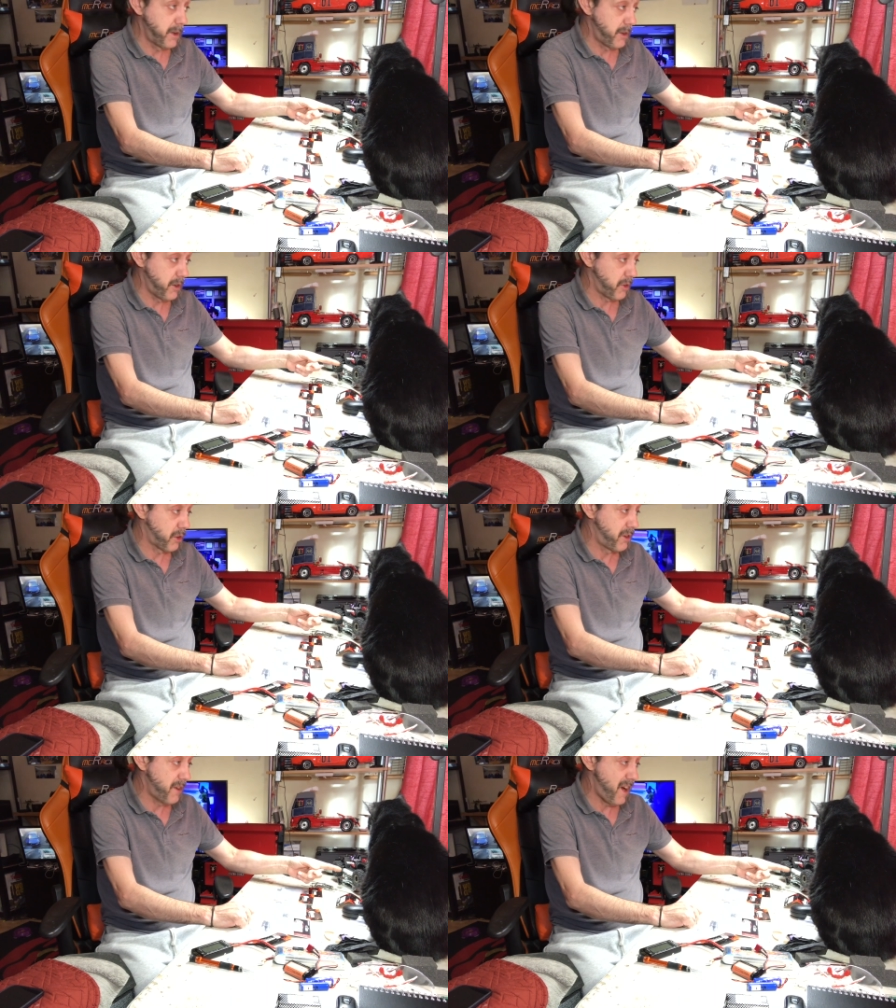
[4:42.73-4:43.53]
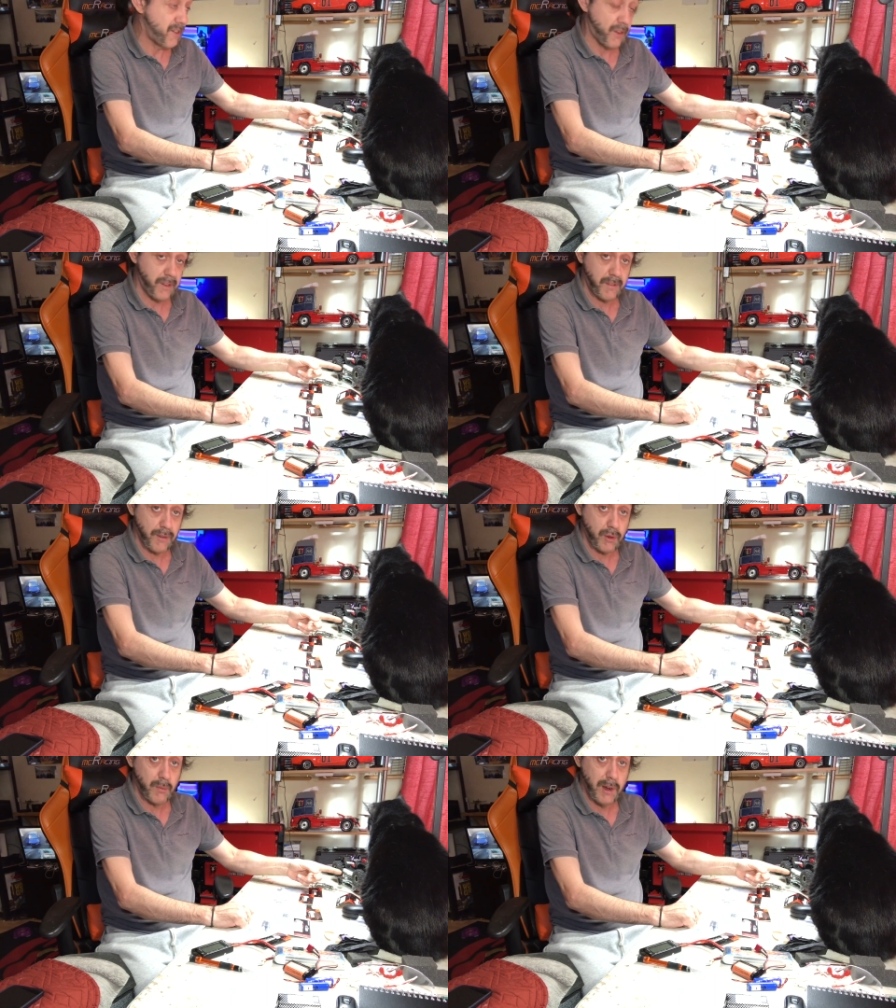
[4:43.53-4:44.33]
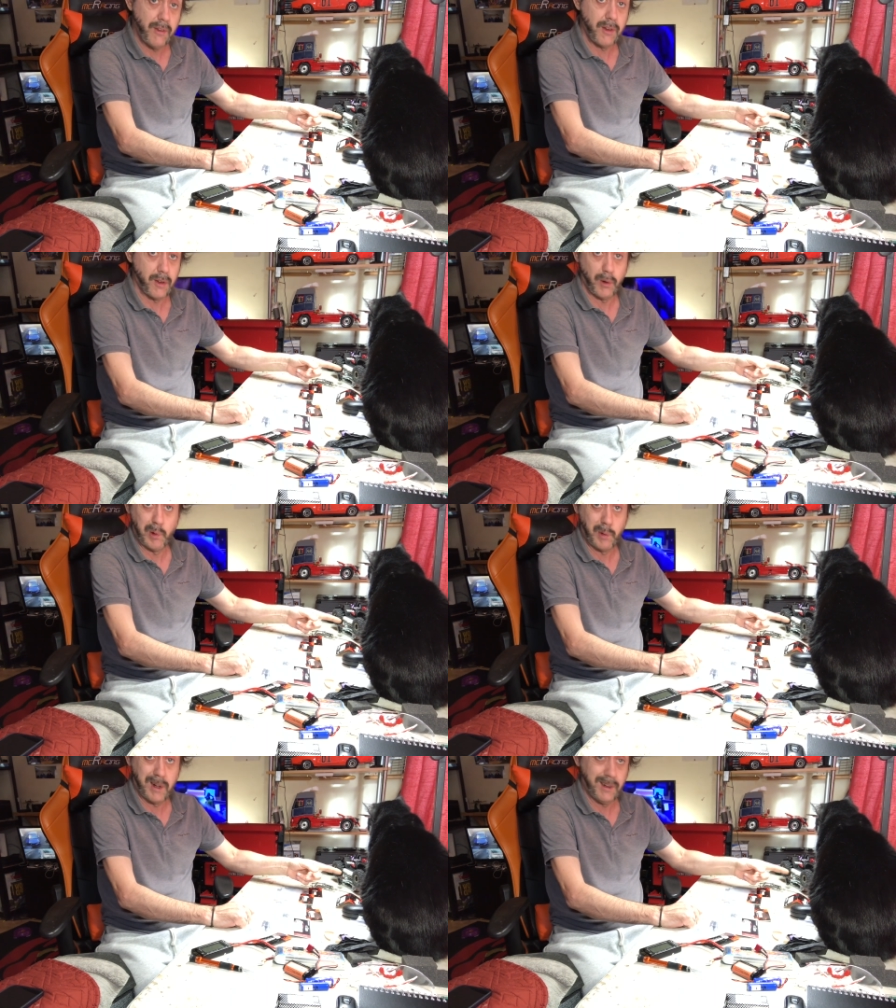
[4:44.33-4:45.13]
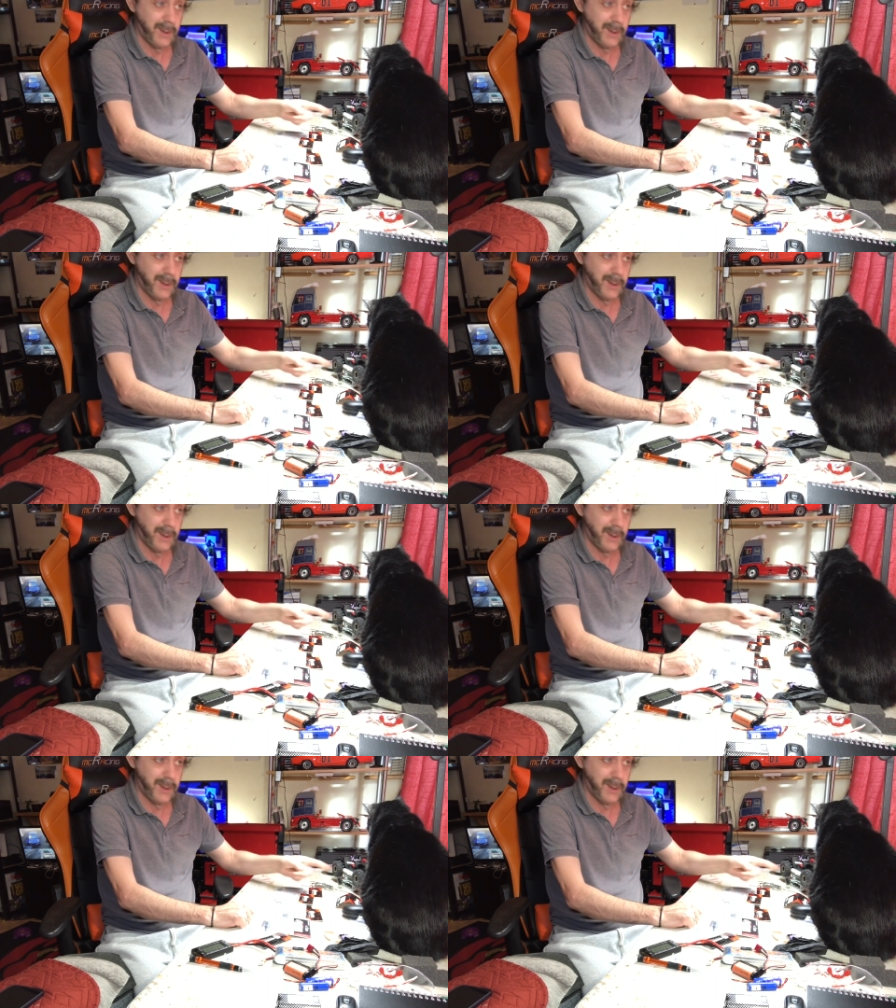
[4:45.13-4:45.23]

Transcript: He's not took his eyes off it for some reason, I don't know why.